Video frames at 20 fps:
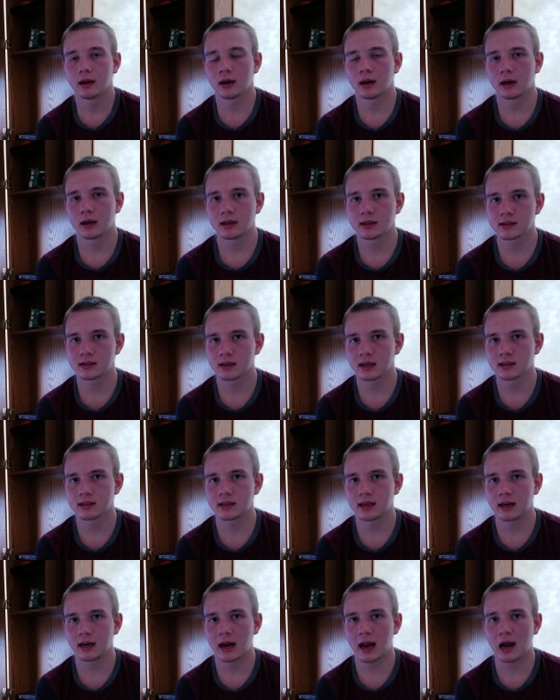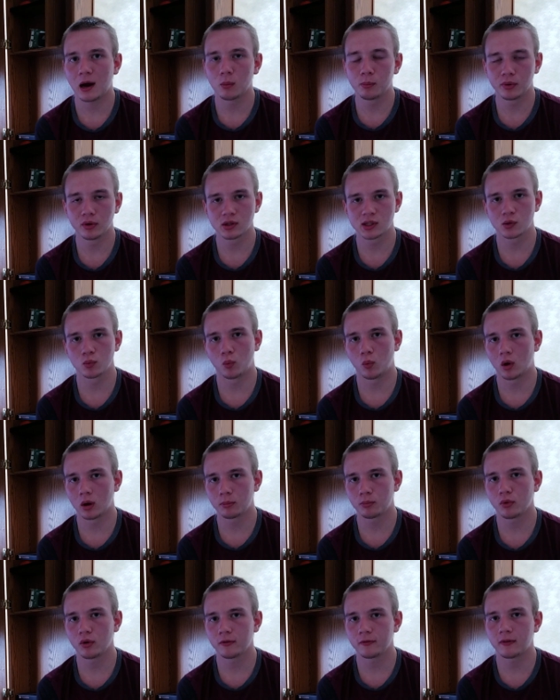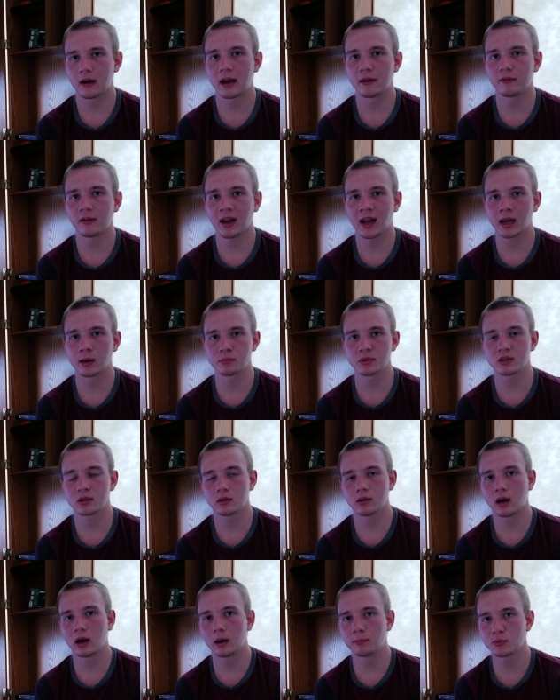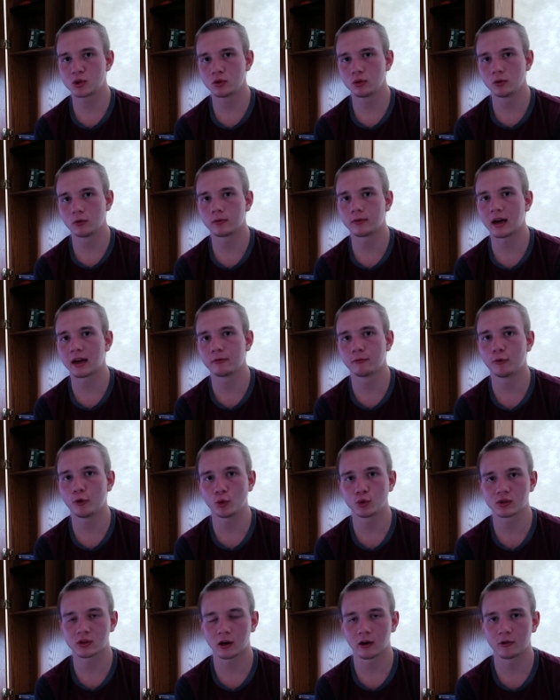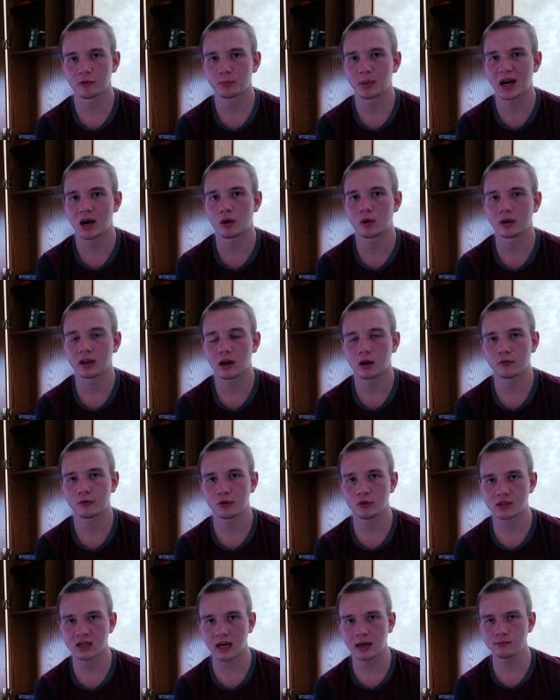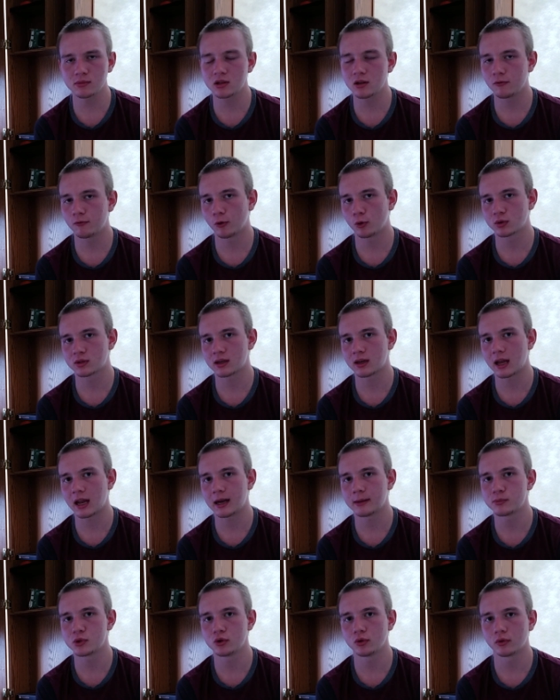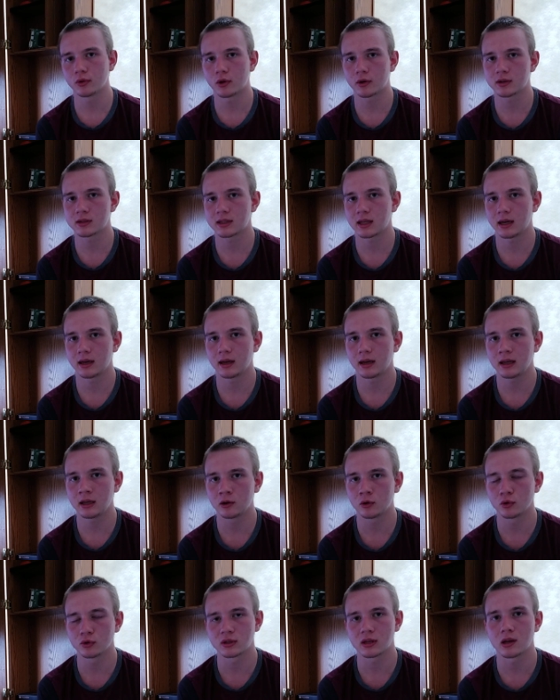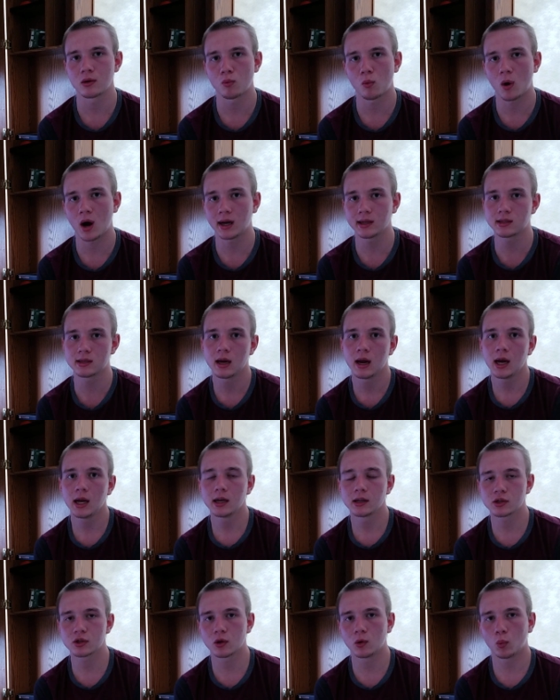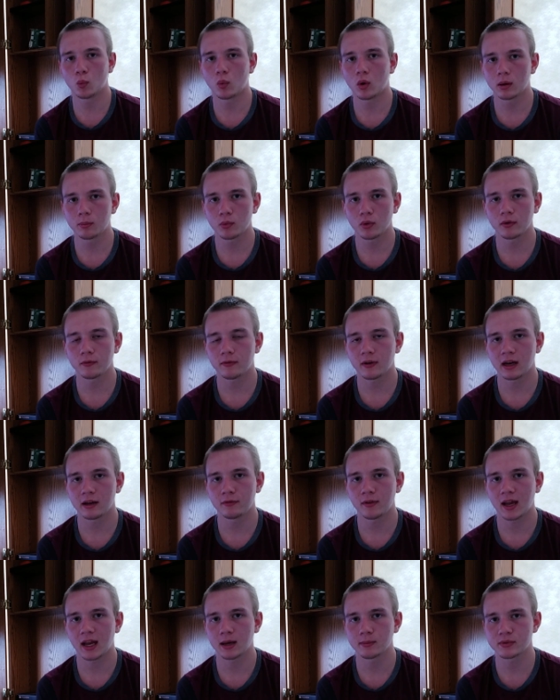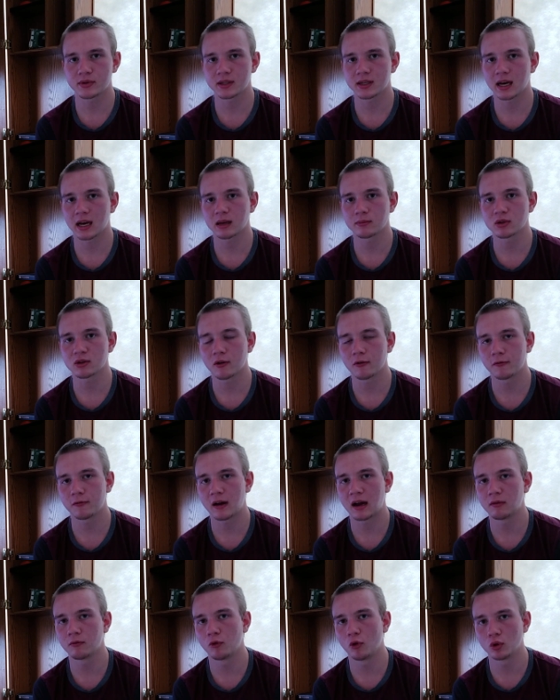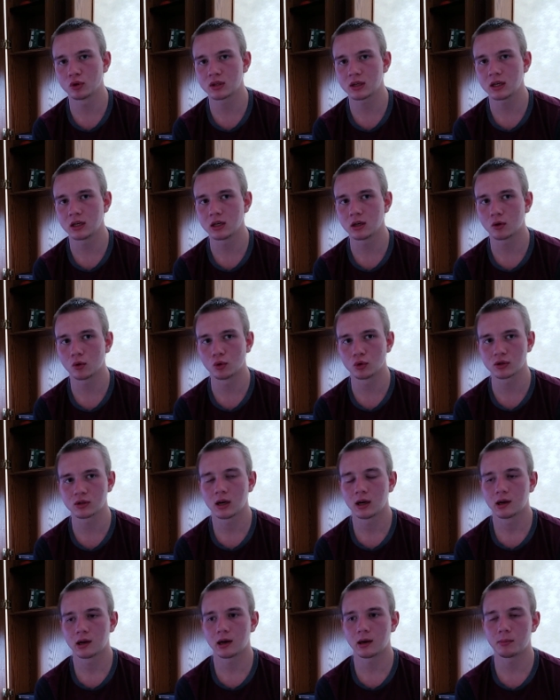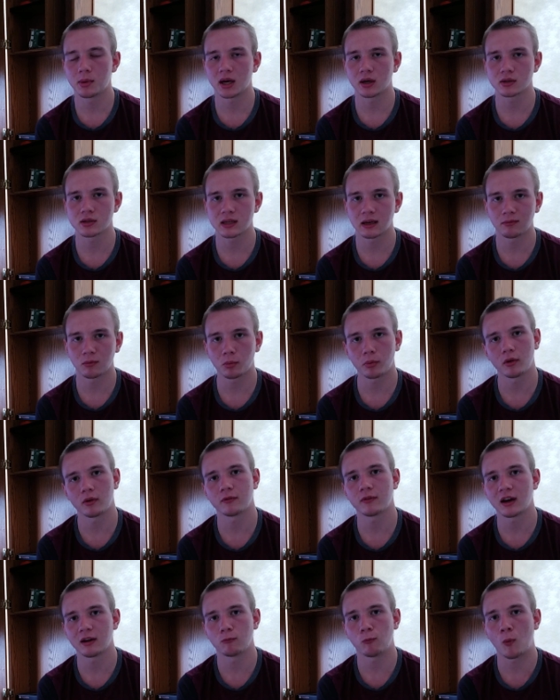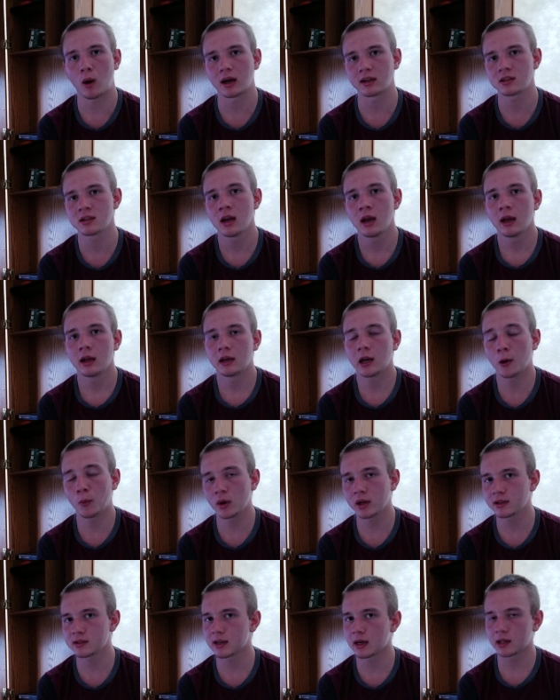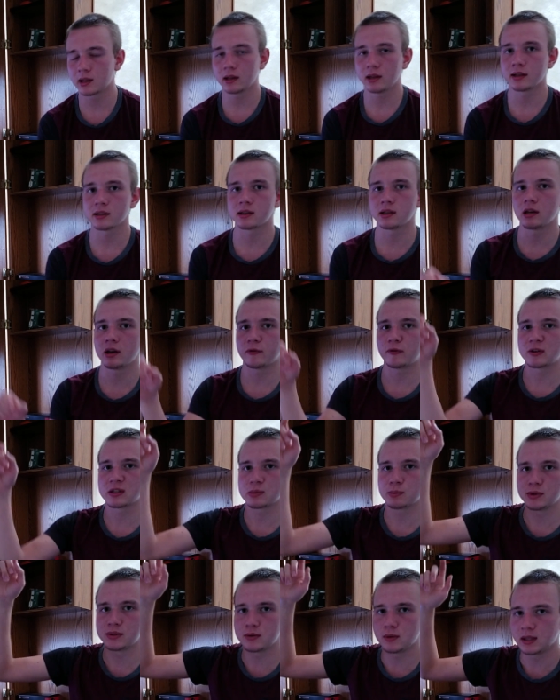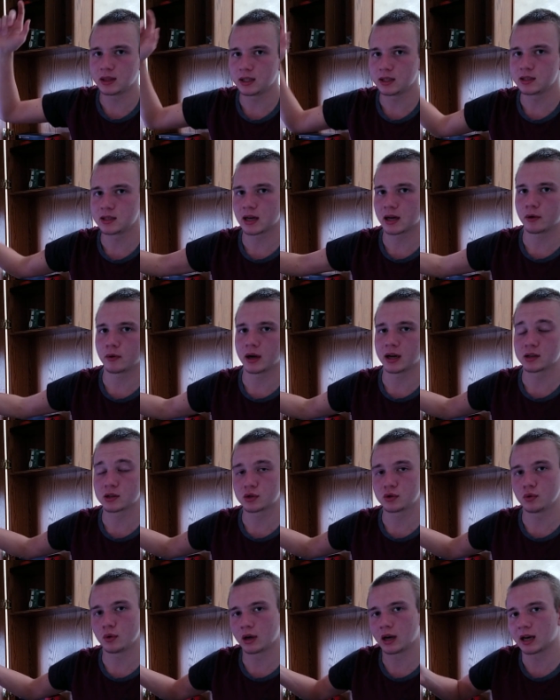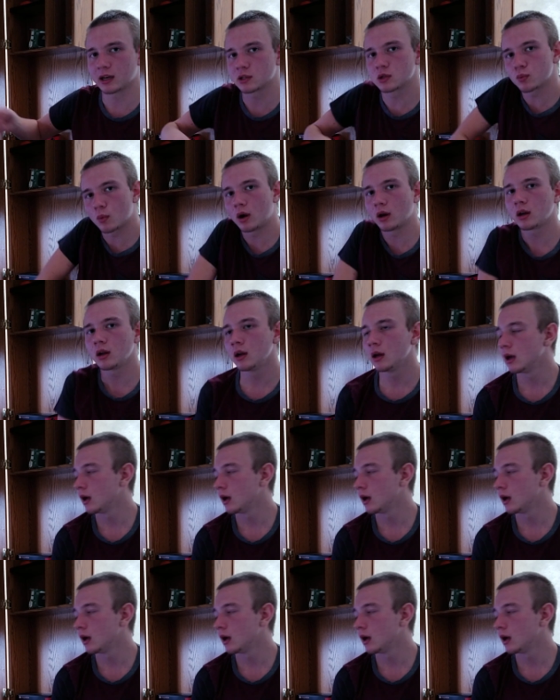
uh, it says that it outputs one point five amps up to five volts of power. Now, if you times the volts in amps, you'll notice that it equals in watts. So one point five amps times five volts equals about seven point five watts. Now, what exactly is the difference between the Tegra X two and X one,